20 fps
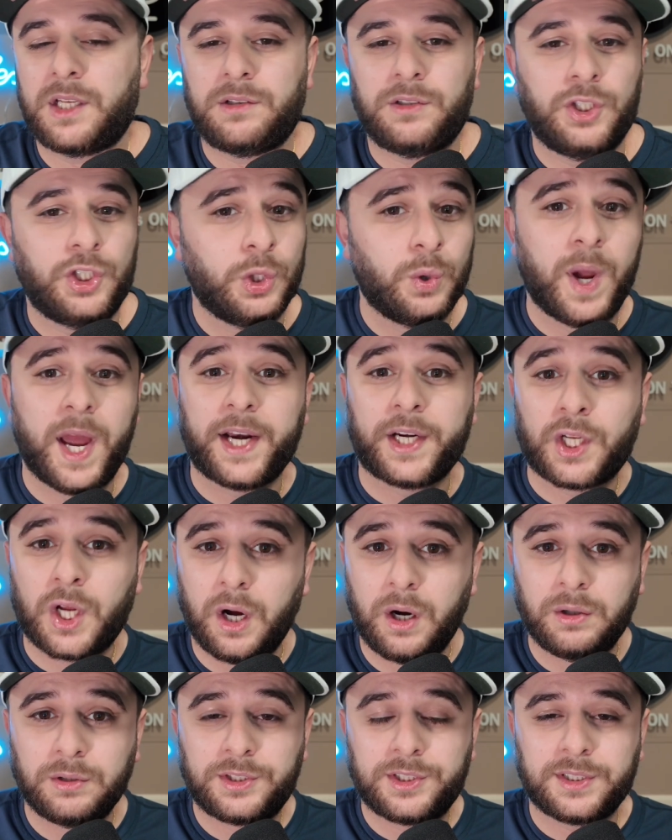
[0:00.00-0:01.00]
New head
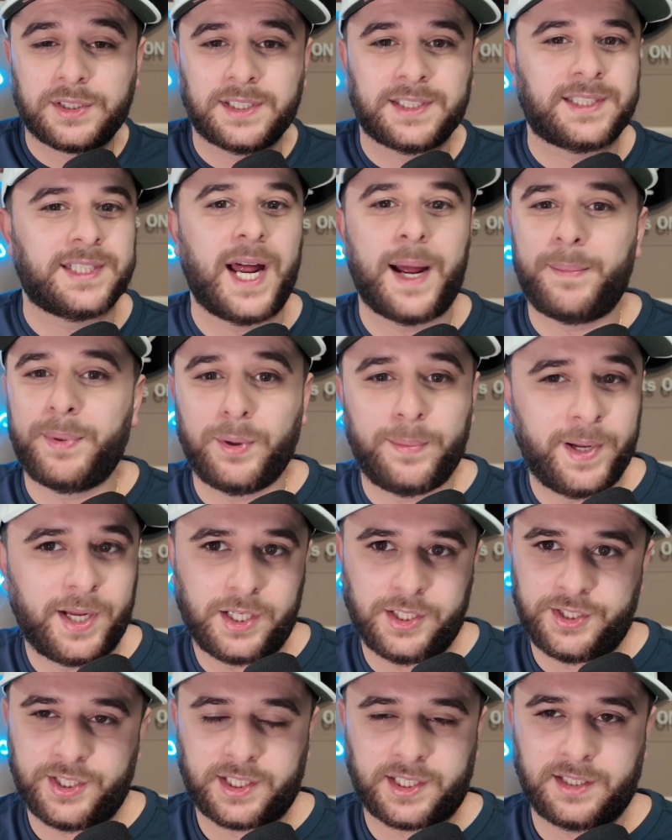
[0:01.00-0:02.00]
coach. It's not Bill
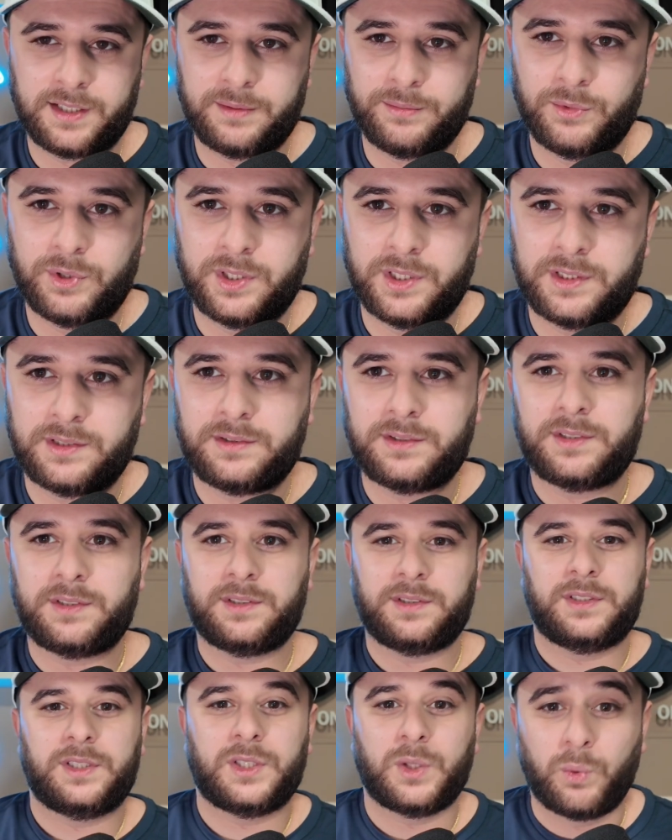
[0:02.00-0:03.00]
Belichick anymore.
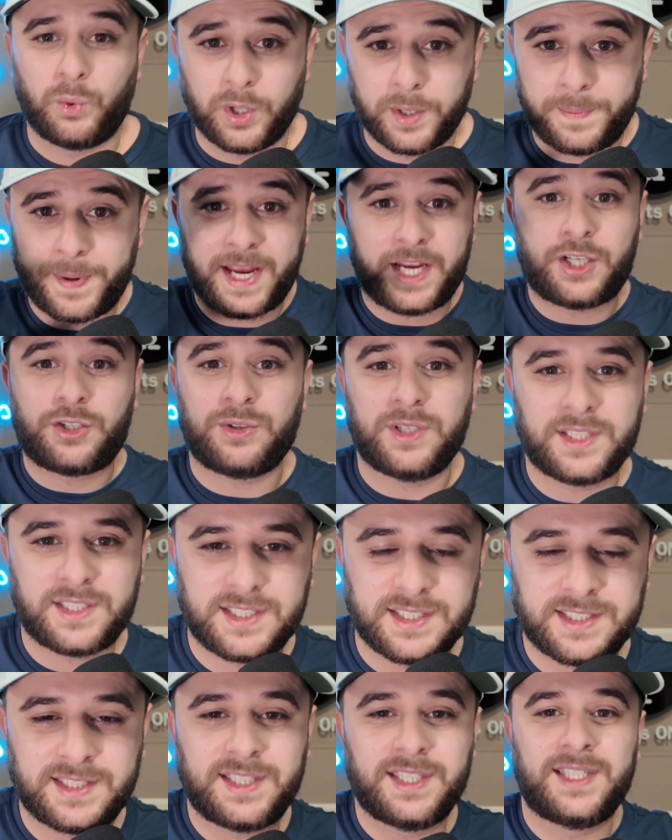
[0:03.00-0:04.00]
The word Patriots
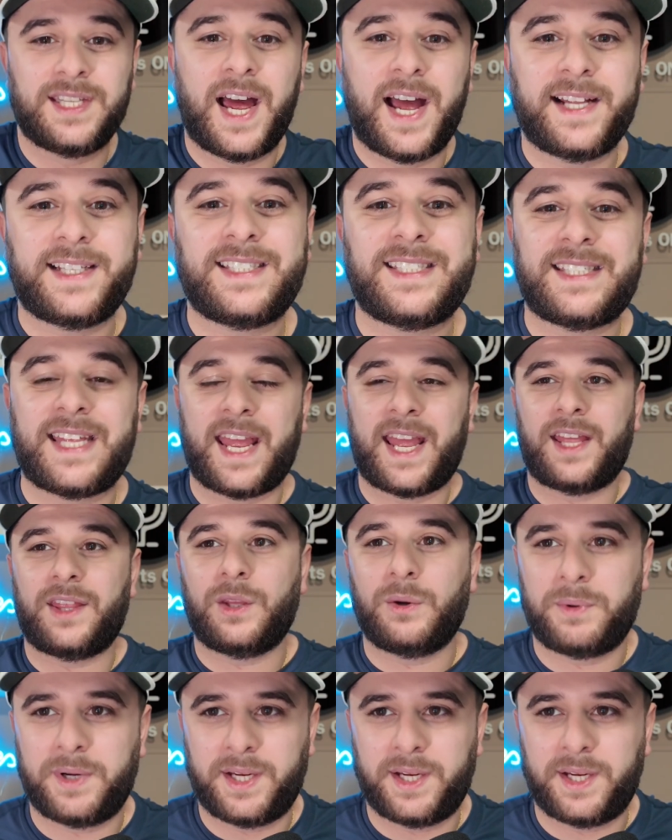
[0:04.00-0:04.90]
does not stand the